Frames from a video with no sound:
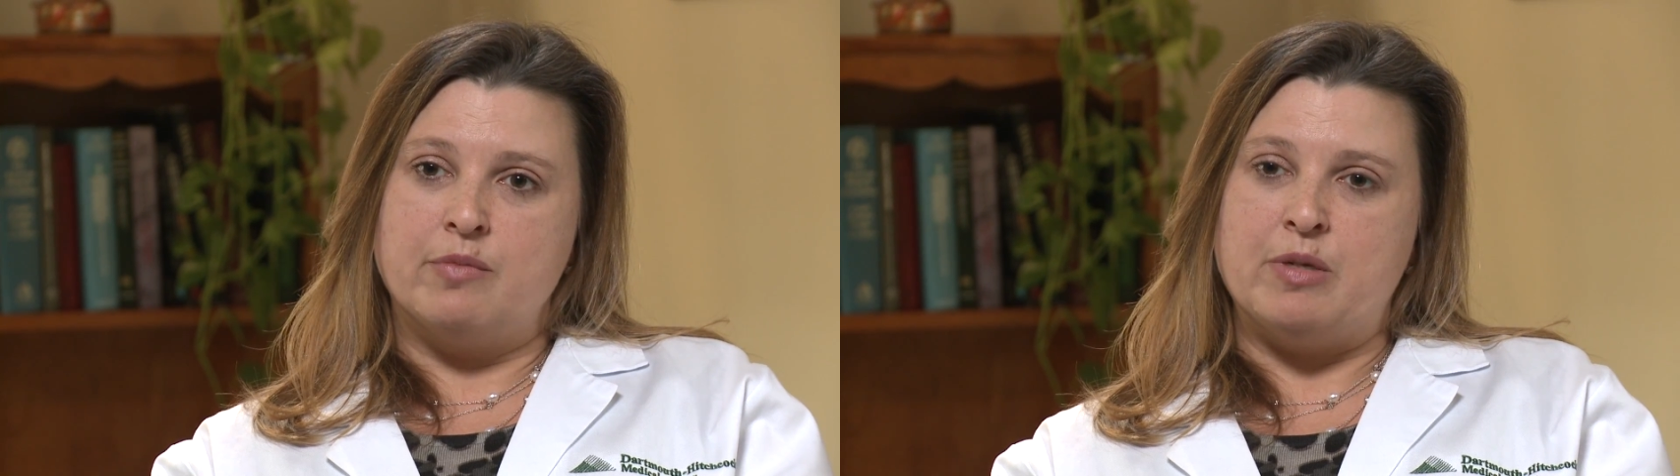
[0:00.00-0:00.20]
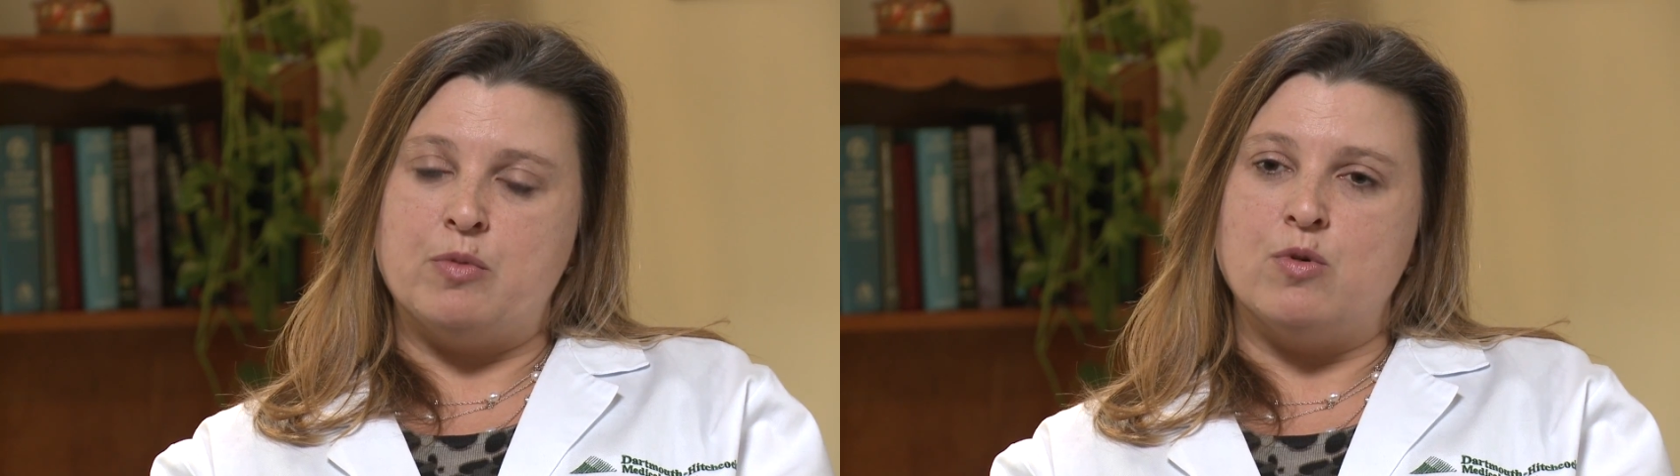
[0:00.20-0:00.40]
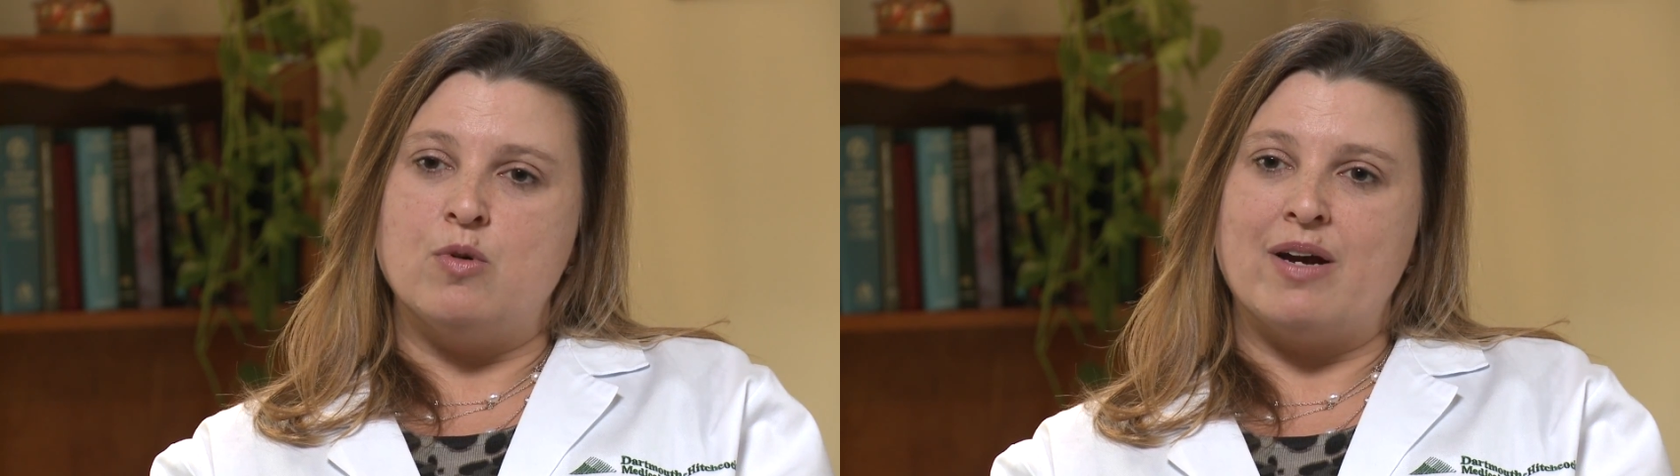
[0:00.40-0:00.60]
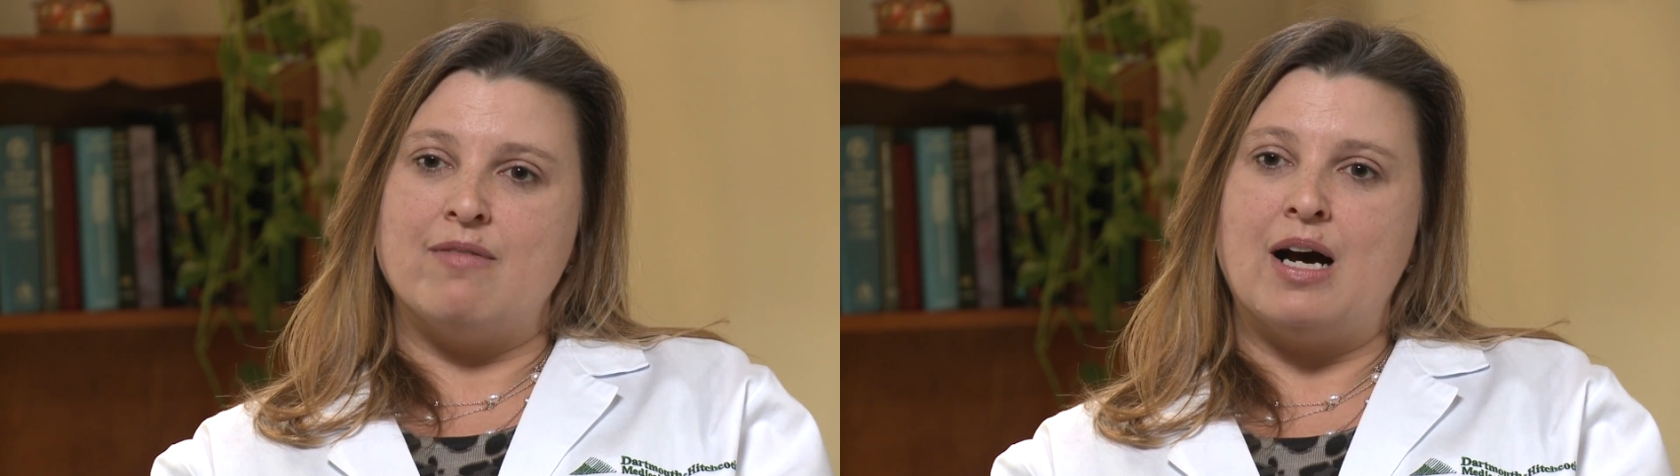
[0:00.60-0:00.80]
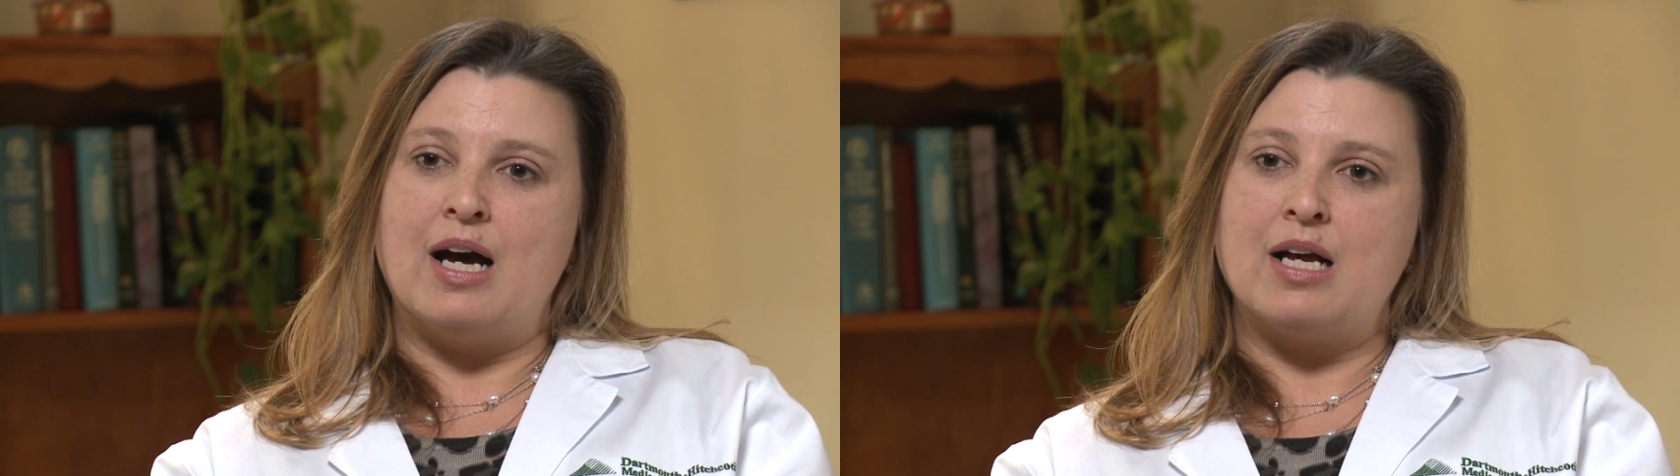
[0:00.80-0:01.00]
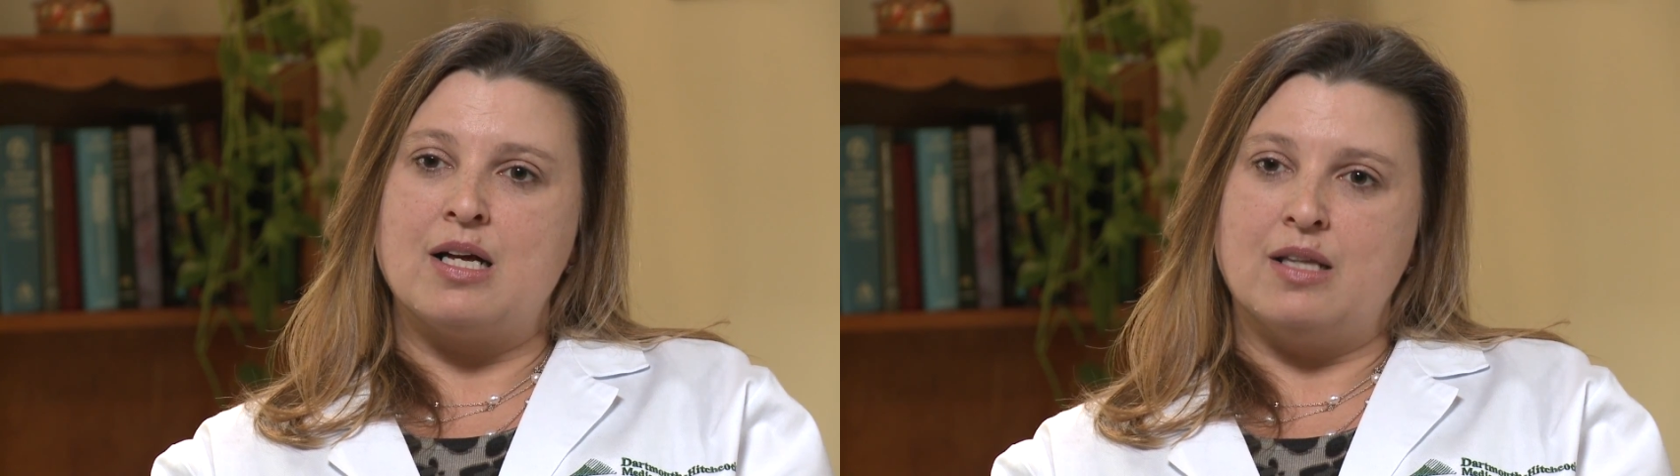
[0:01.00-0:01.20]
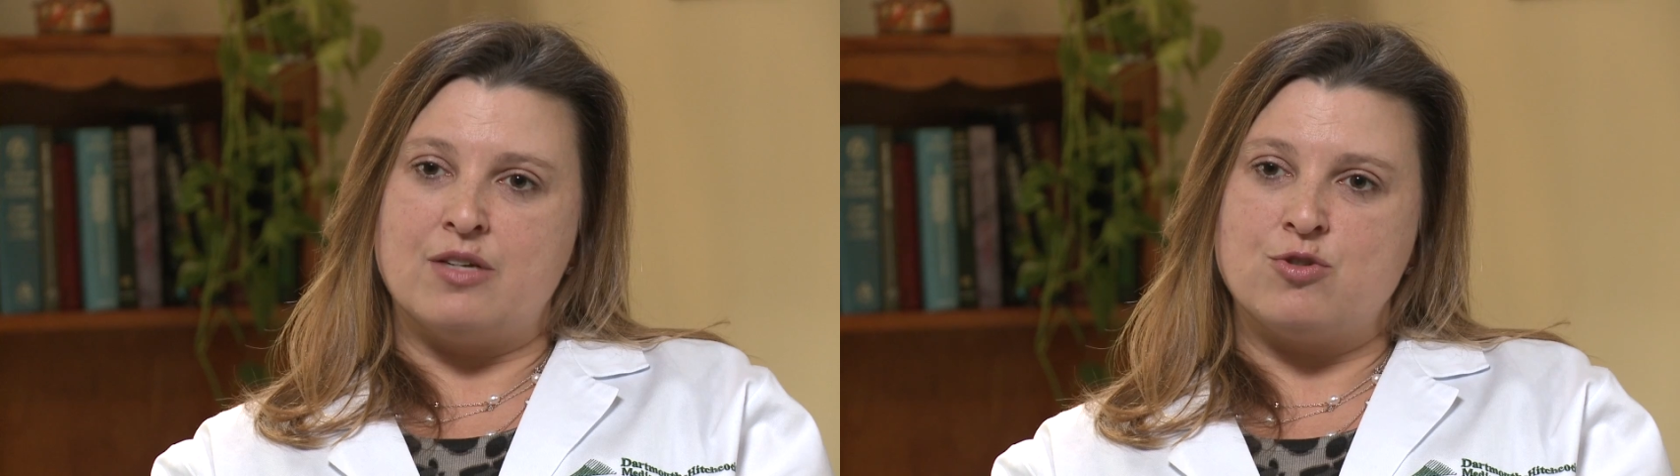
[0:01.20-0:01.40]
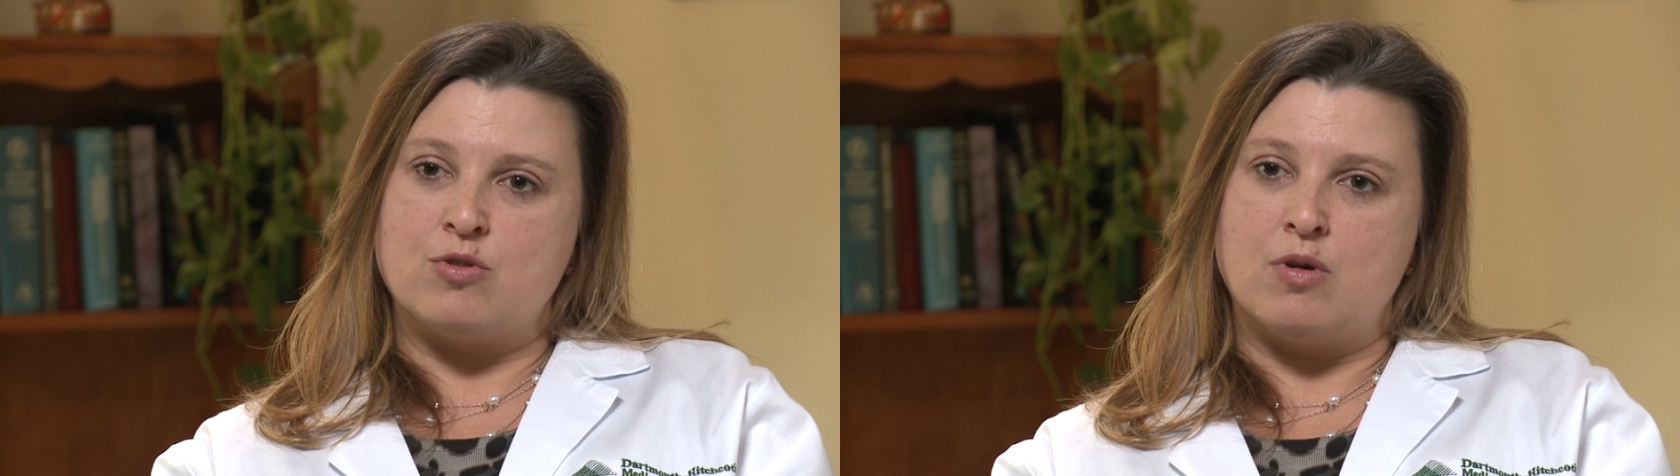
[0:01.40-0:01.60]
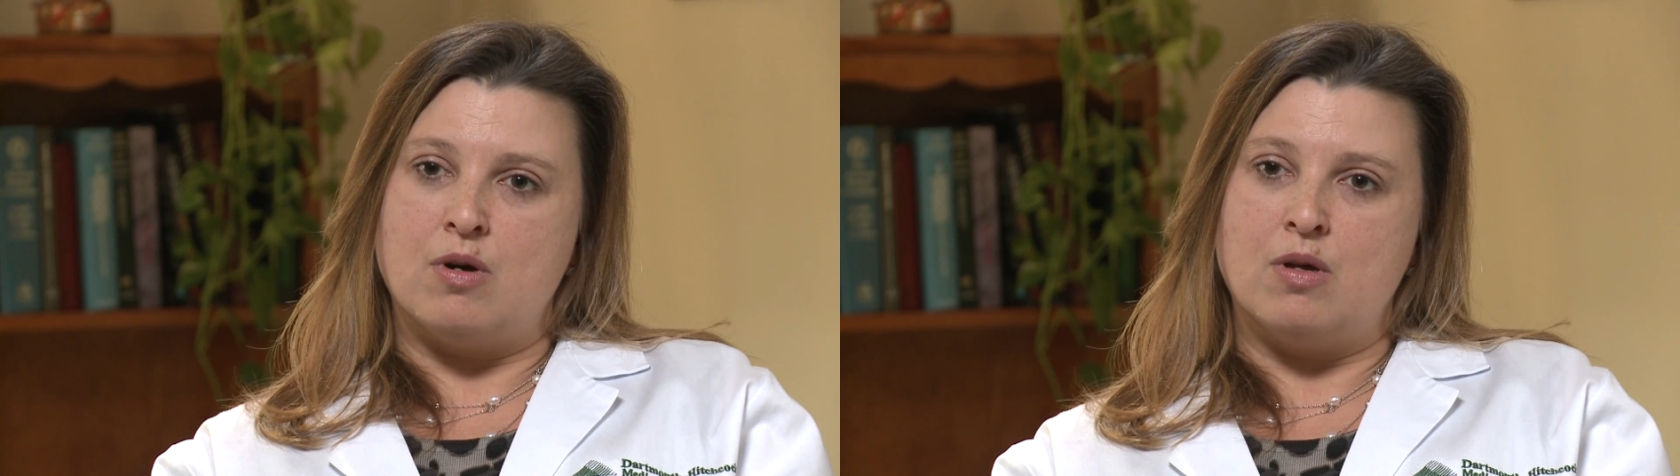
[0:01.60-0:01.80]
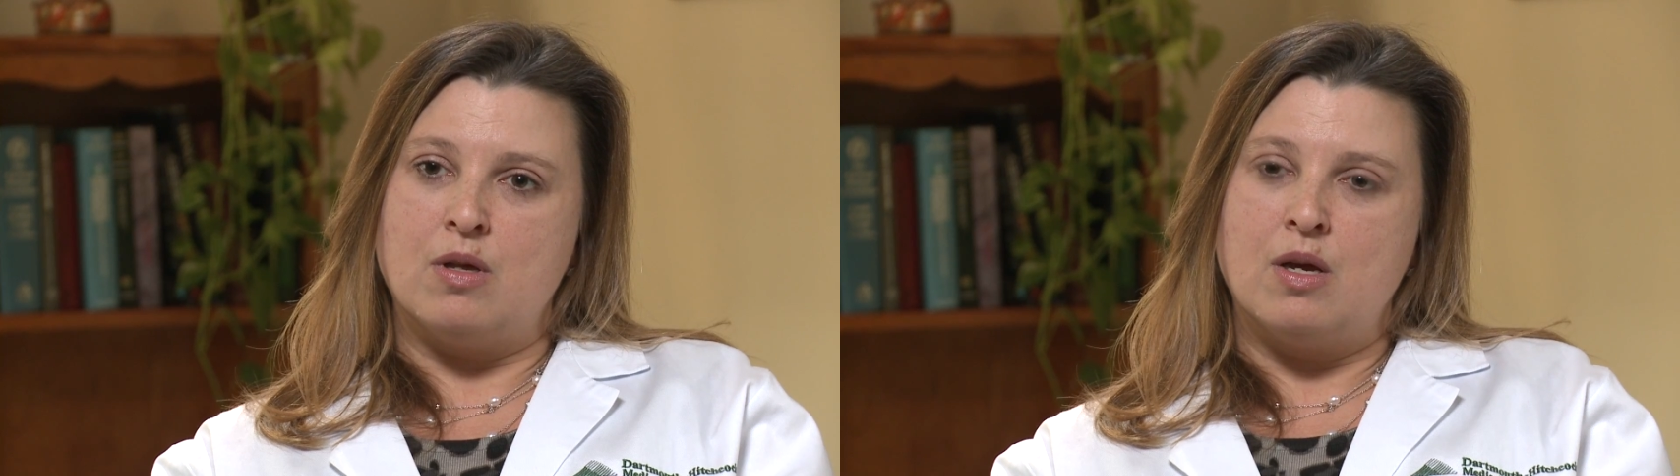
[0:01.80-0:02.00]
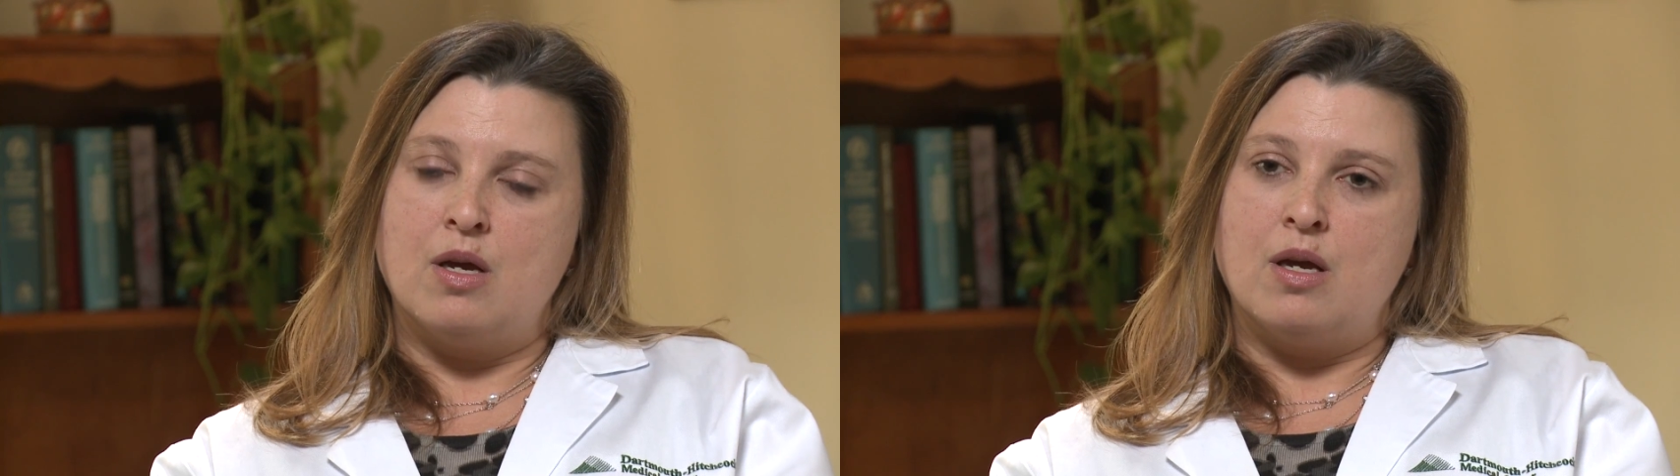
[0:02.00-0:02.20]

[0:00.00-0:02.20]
people who have high cholesterol,